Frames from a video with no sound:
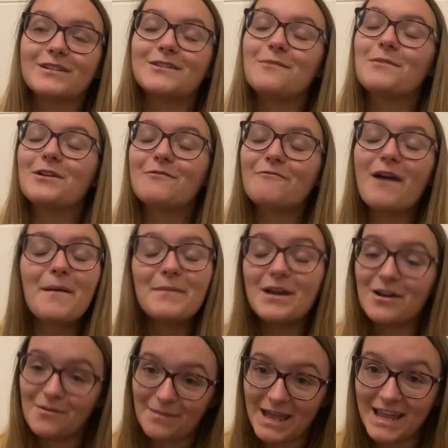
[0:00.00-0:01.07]
so I'm going to wrap it
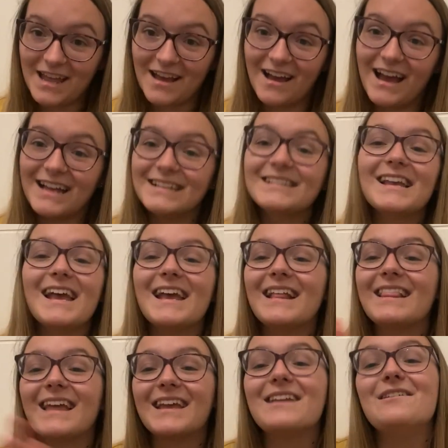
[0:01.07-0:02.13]
up here and
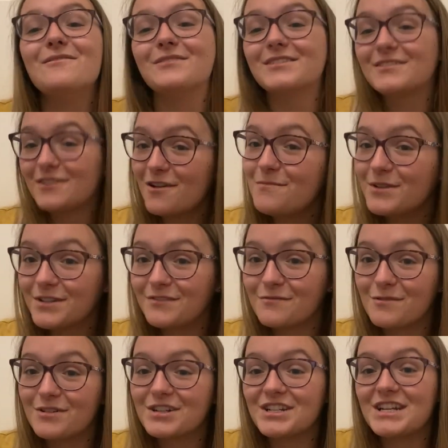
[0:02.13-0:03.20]
say thank you so much for
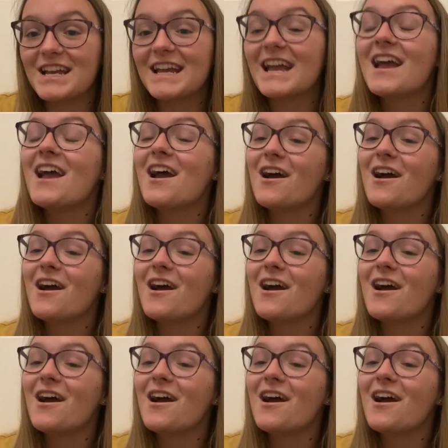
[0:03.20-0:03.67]
watching.